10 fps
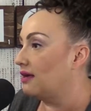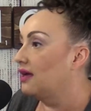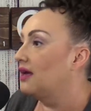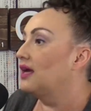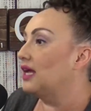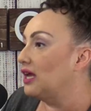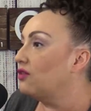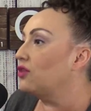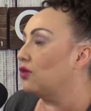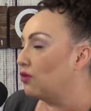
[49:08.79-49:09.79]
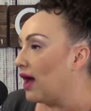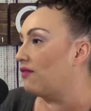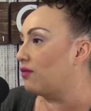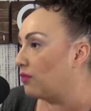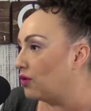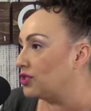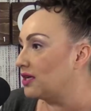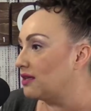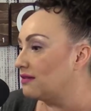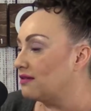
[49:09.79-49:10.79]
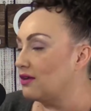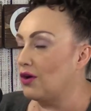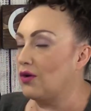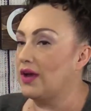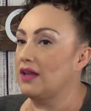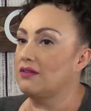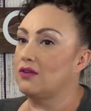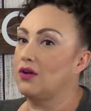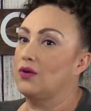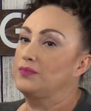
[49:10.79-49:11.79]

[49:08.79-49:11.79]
right. even though you have emotions. You yeah, know, absolutely.